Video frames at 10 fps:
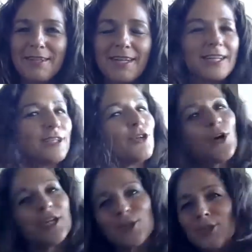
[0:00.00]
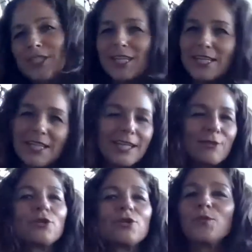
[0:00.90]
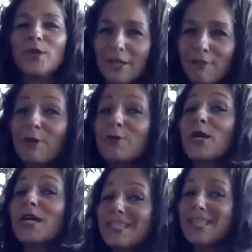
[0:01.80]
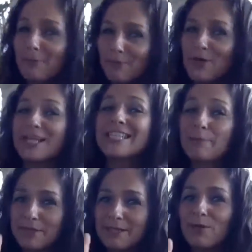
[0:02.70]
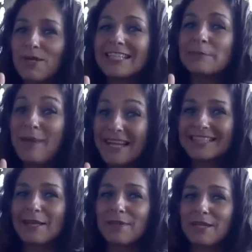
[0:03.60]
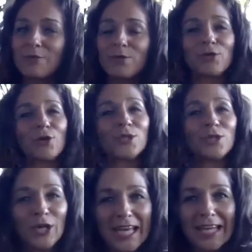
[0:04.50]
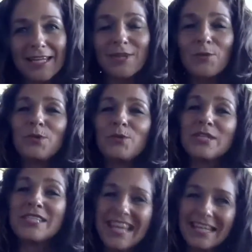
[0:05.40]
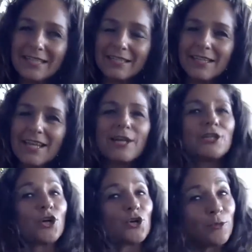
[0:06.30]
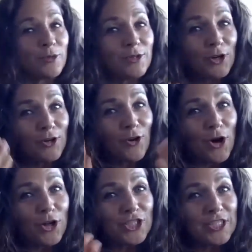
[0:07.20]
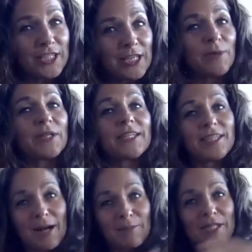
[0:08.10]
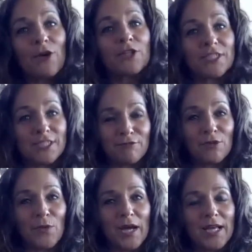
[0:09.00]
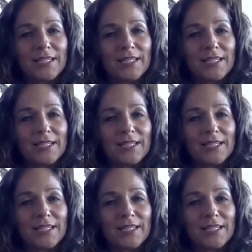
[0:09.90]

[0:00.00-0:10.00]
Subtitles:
No, I don't need anything in return. We give, but we expect something in return. We don't get it. We resent. Not consciously, but it comes out in different ways.